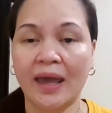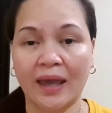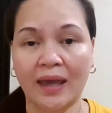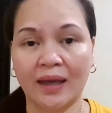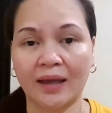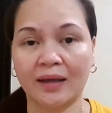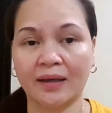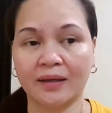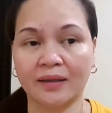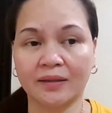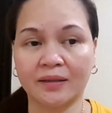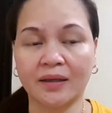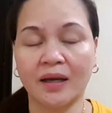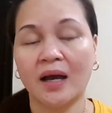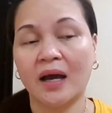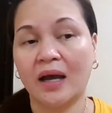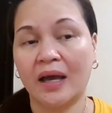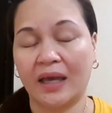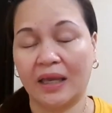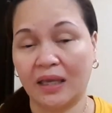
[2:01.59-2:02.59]

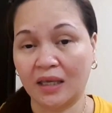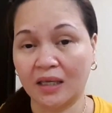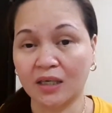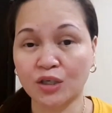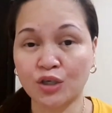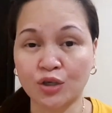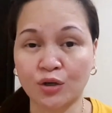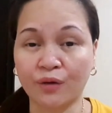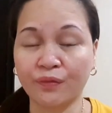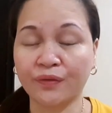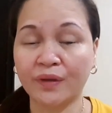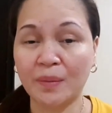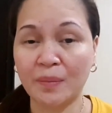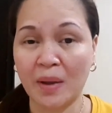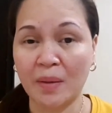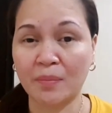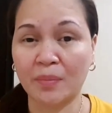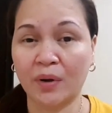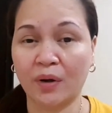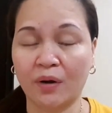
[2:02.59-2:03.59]
And each of the
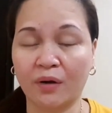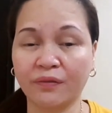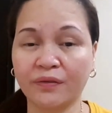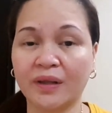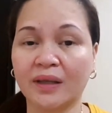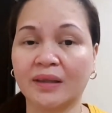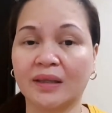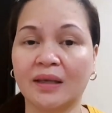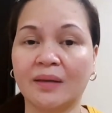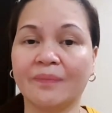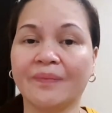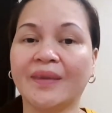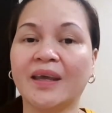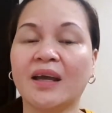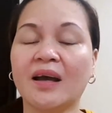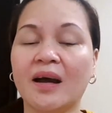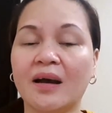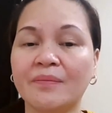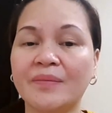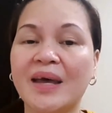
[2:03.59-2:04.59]
member of the team,
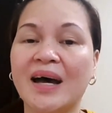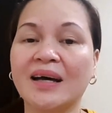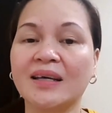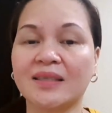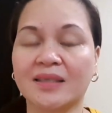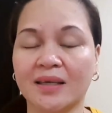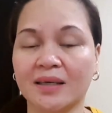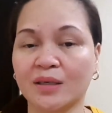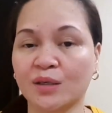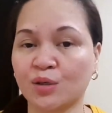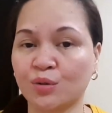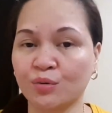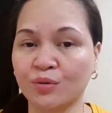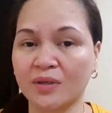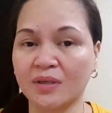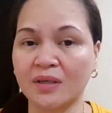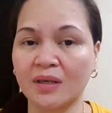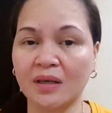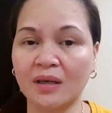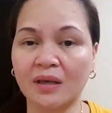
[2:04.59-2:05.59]
they have the access to
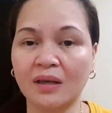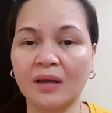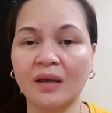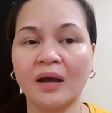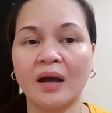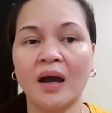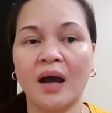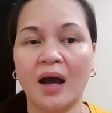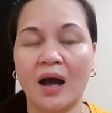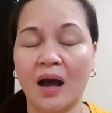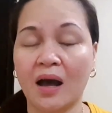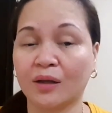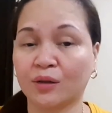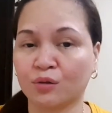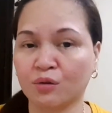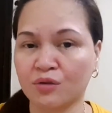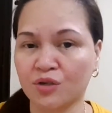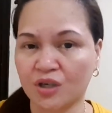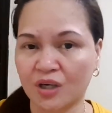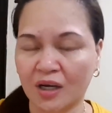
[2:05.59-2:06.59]
see,
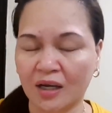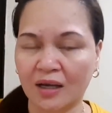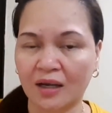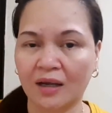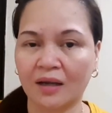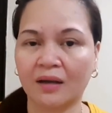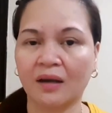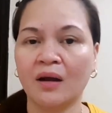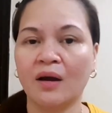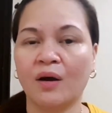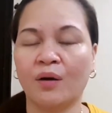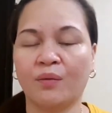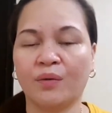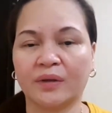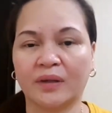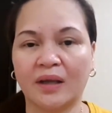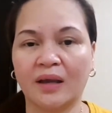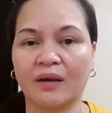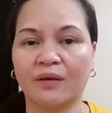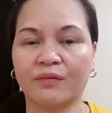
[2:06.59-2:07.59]
to check
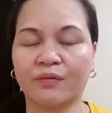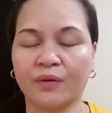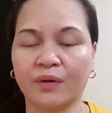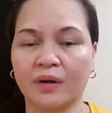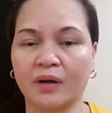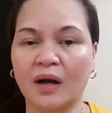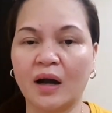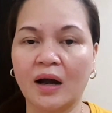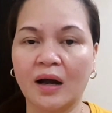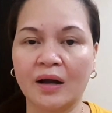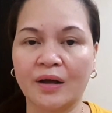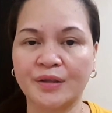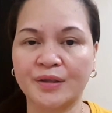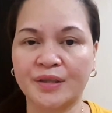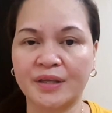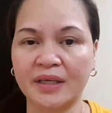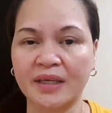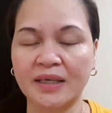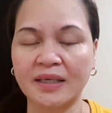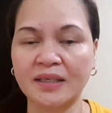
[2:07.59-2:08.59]
whatever
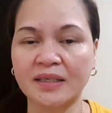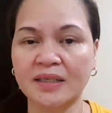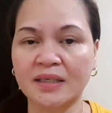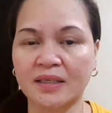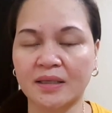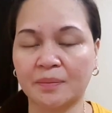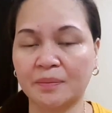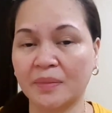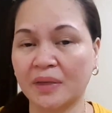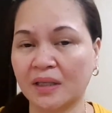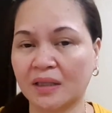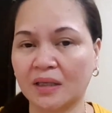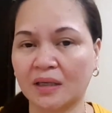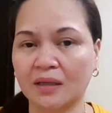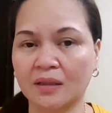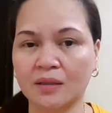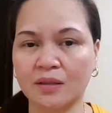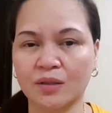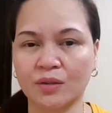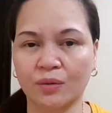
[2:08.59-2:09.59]
things,
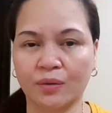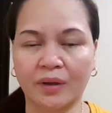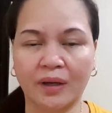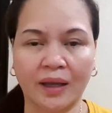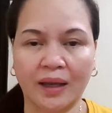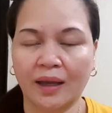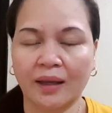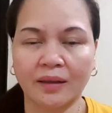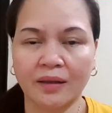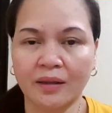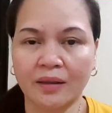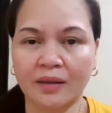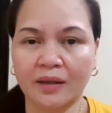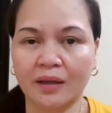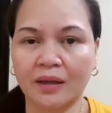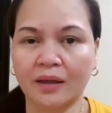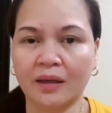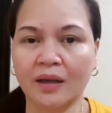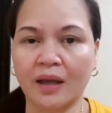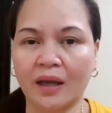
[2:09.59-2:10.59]
submittals, or
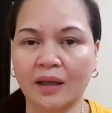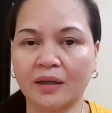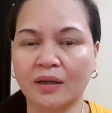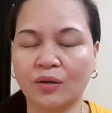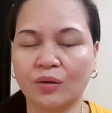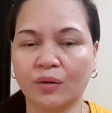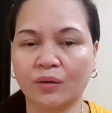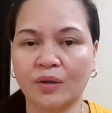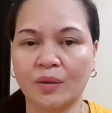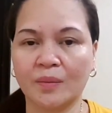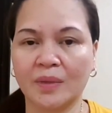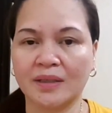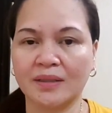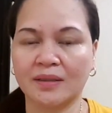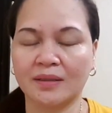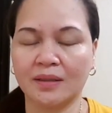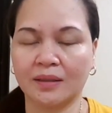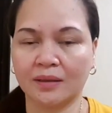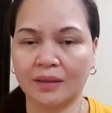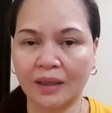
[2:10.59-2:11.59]
anything, any
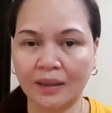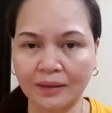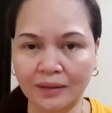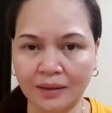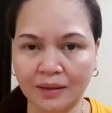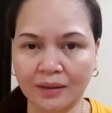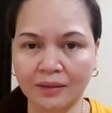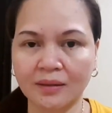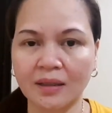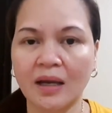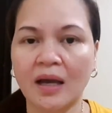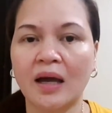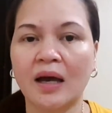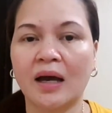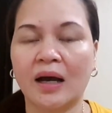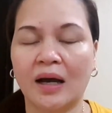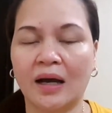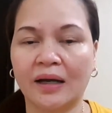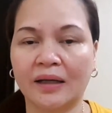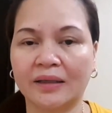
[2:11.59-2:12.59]
documents that they need,
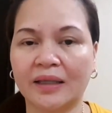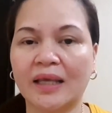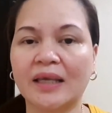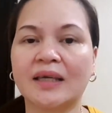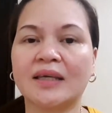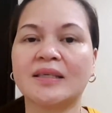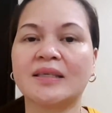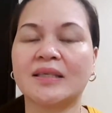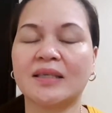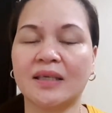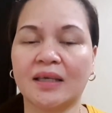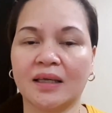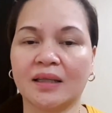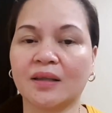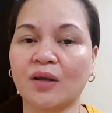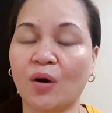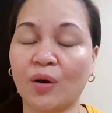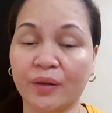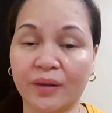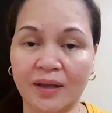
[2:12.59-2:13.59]
they can see
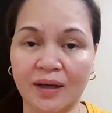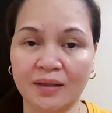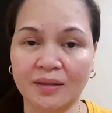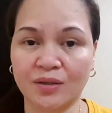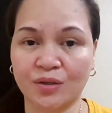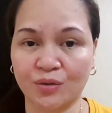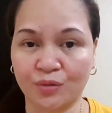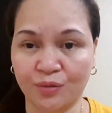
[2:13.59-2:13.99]
it on that